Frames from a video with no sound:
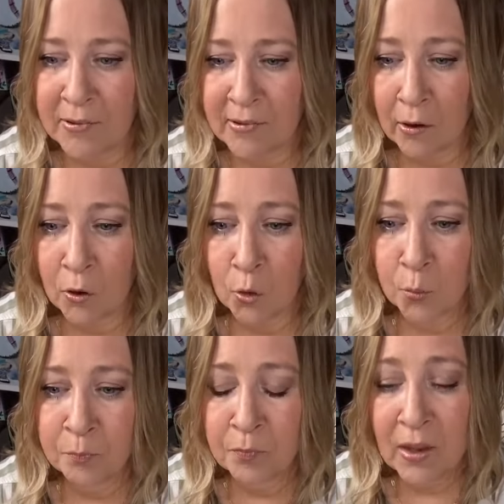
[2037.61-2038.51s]

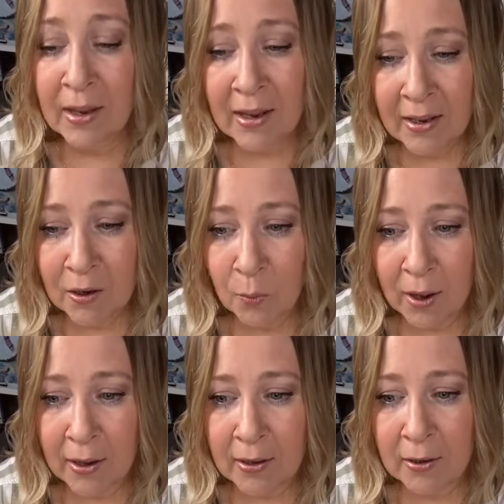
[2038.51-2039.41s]
So
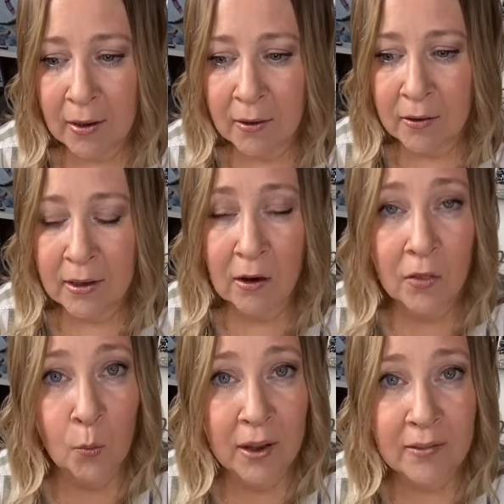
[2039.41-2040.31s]
anyway, get
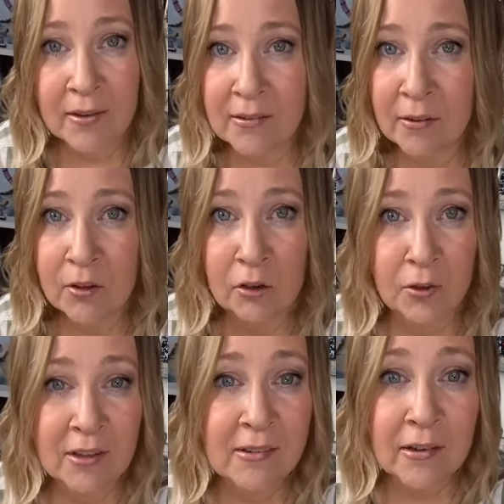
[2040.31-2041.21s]
on the wait list if
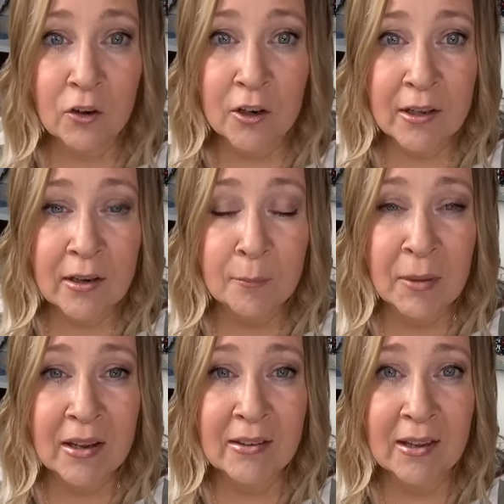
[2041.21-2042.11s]
you've considered it,
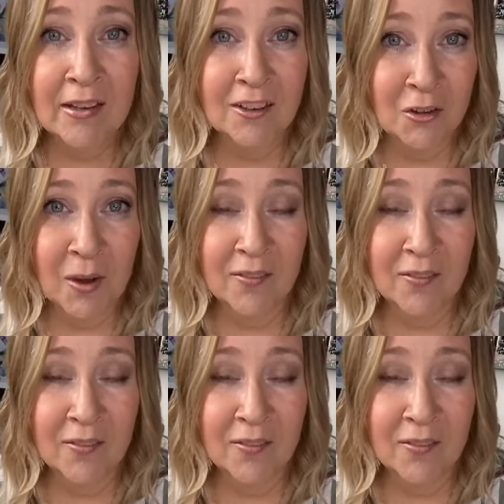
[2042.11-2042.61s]
because I do